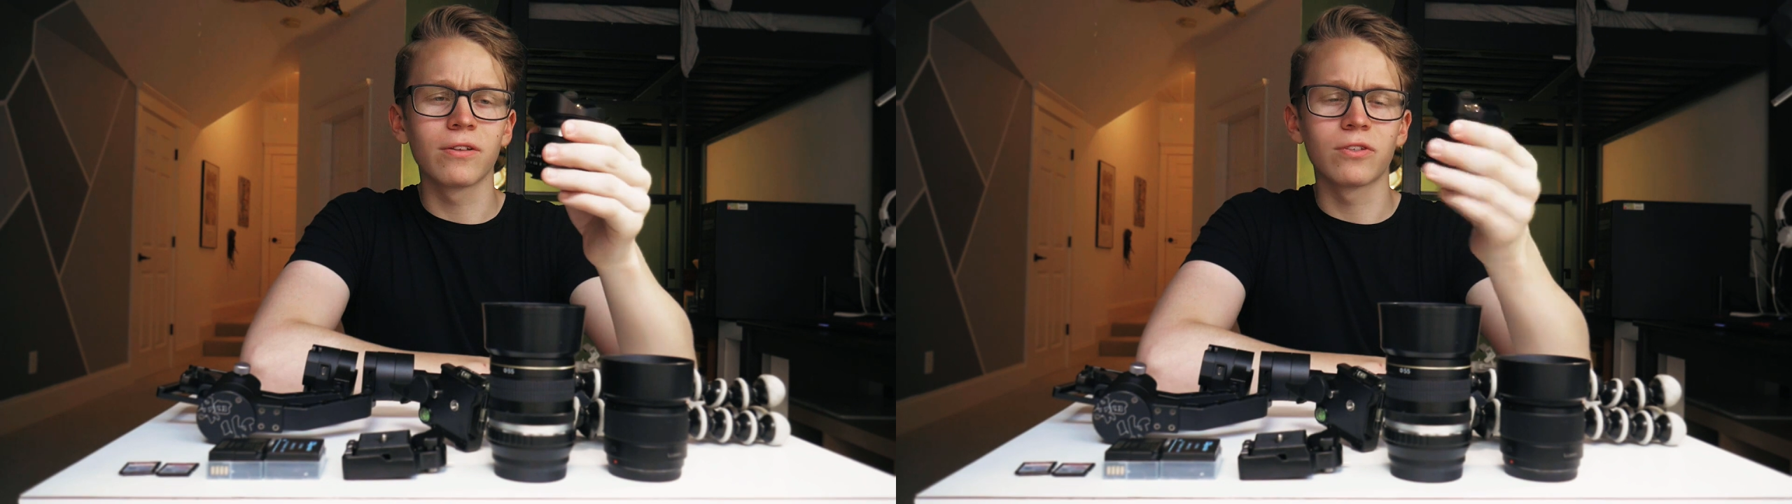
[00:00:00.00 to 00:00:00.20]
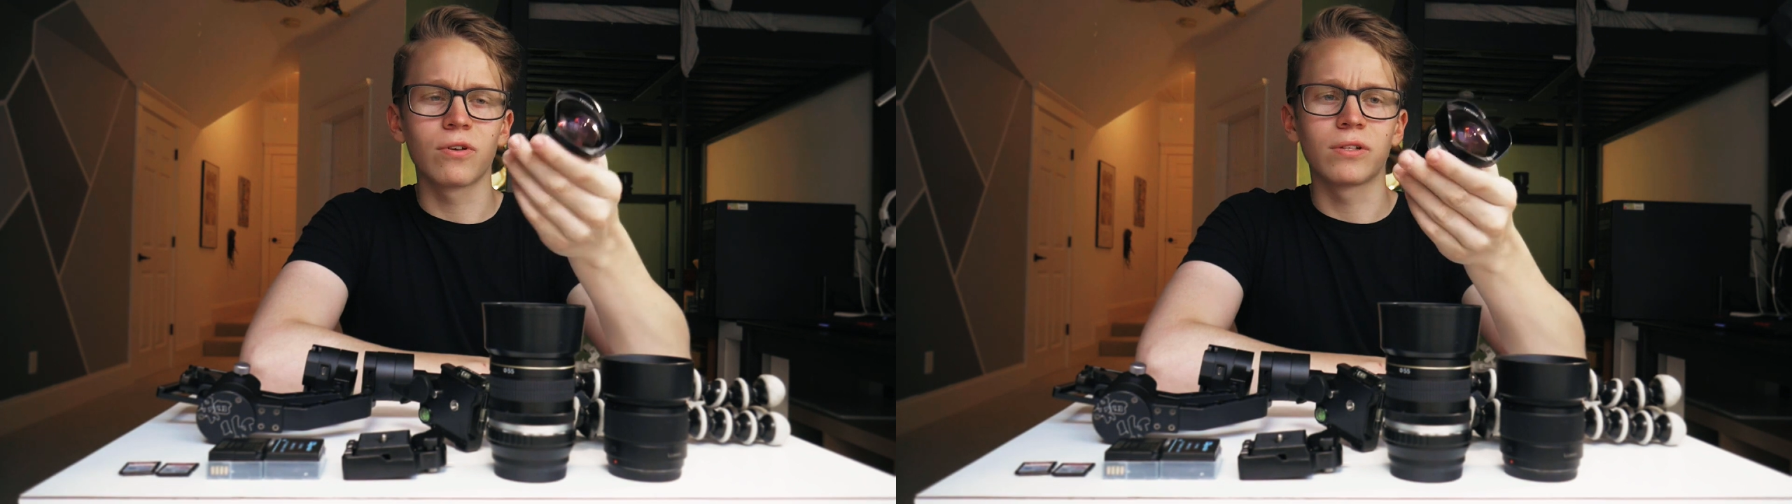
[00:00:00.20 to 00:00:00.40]

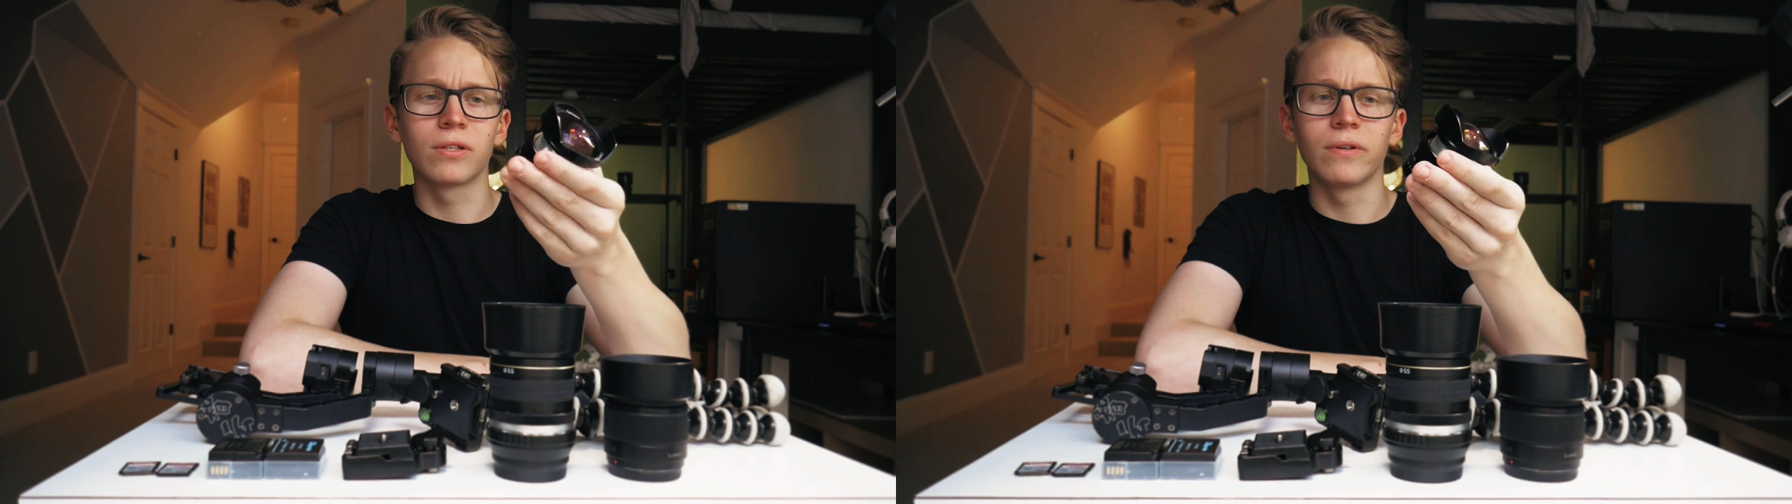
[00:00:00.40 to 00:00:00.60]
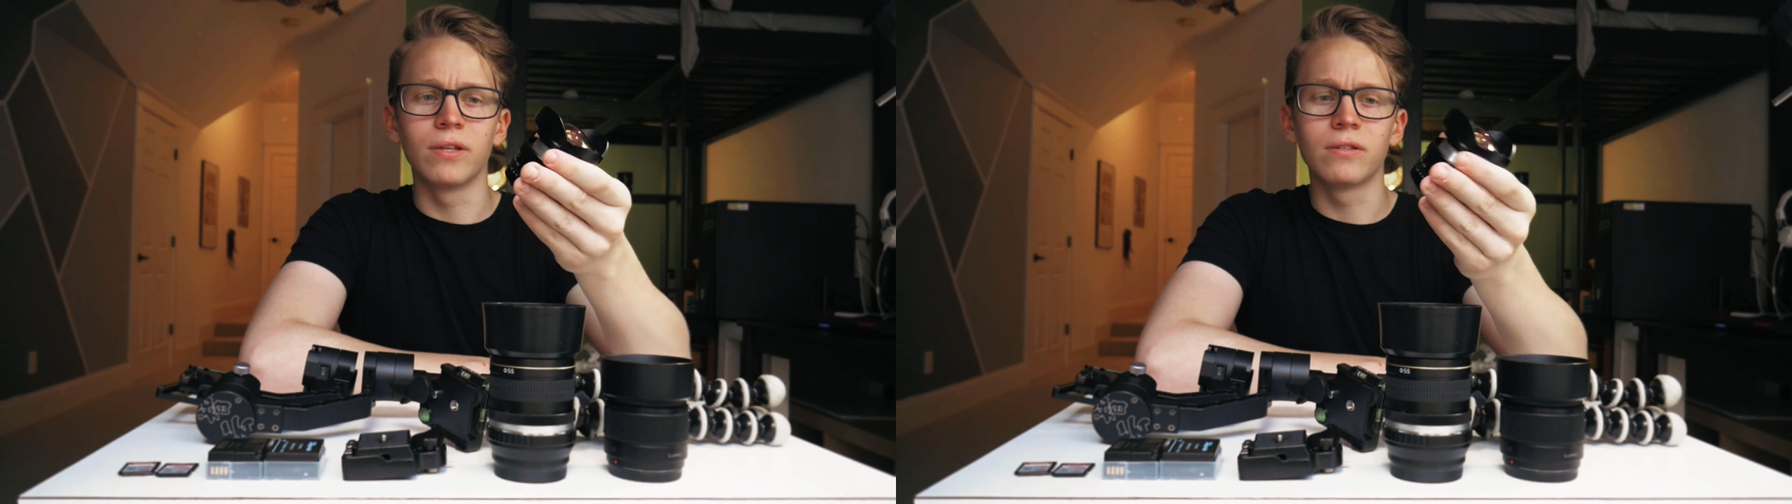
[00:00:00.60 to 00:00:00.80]

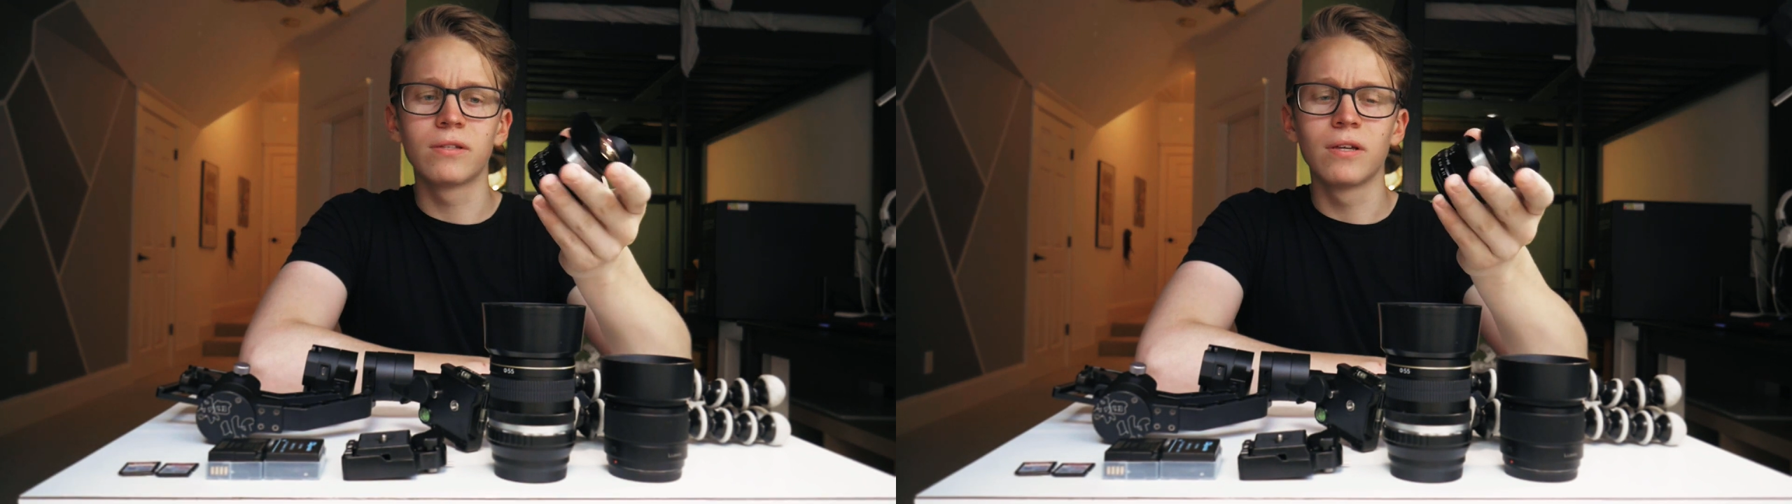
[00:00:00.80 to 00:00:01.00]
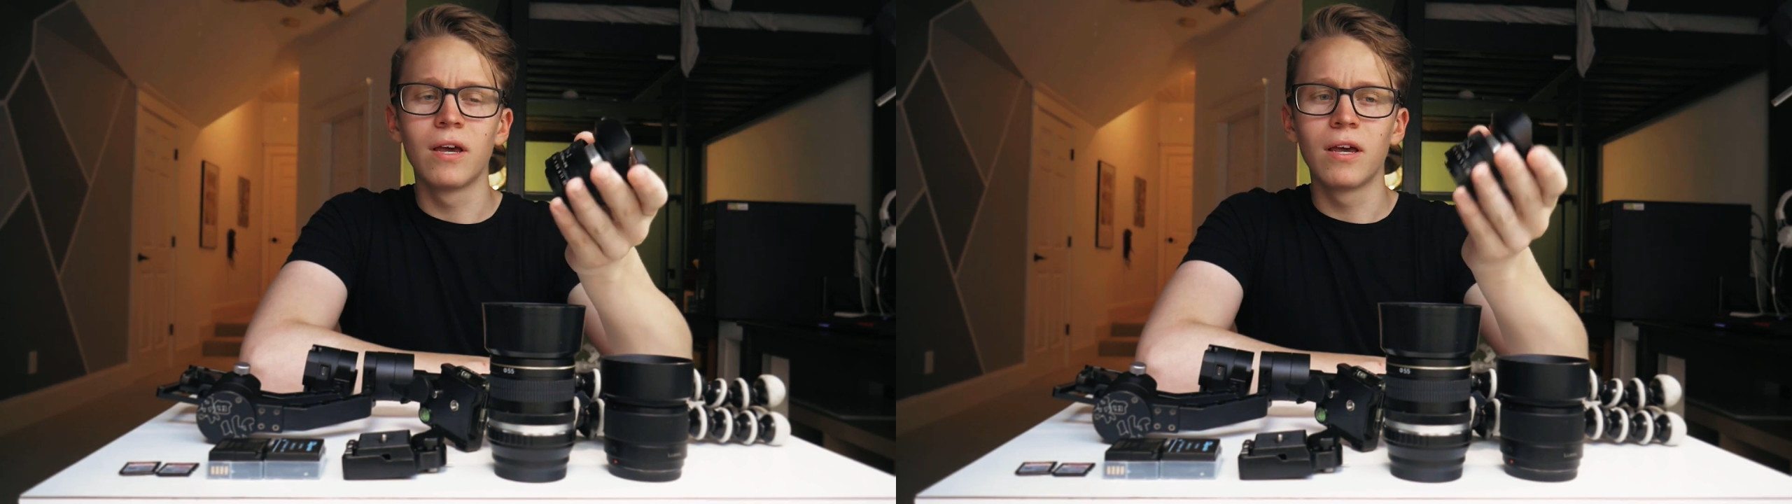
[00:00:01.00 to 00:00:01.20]
constructed
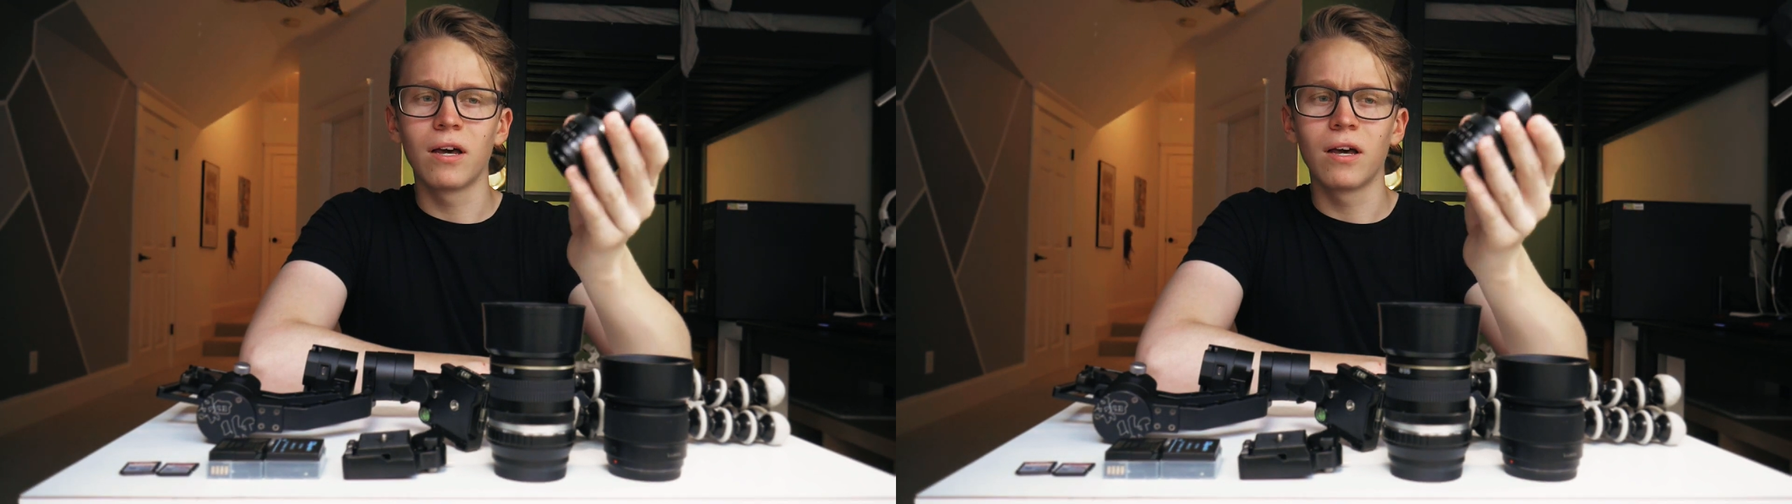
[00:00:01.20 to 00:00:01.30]
lens.